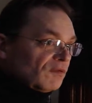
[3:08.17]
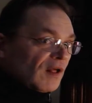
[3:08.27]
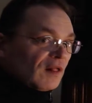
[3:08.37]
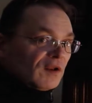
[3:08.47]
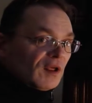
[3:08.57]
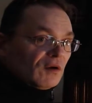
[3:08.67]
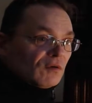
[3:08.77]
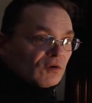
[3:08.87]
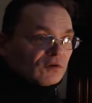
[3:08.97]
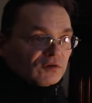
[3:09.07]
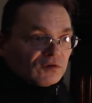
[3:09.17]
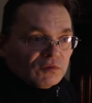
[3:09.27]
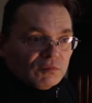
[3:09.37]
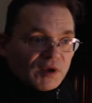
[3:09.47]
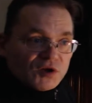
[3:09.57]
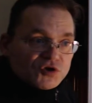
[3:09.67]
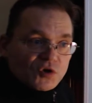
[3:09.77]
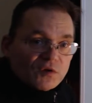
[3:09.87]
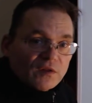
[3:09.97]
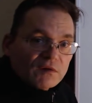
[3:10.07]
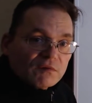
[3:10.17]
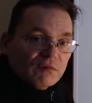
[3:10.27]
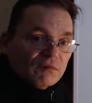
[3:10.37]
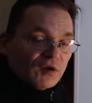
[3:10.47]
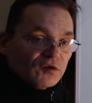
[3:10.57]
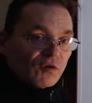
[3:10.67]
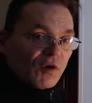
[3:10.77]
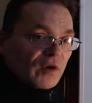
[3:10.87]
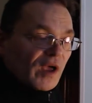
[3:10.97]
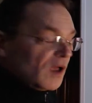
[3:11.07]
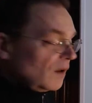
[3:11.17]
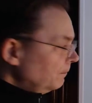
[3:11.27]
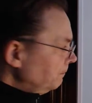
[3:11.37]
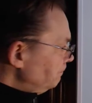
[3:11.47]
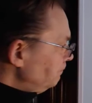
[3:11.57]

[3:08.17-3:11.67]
to validate or to make sure that things are okay.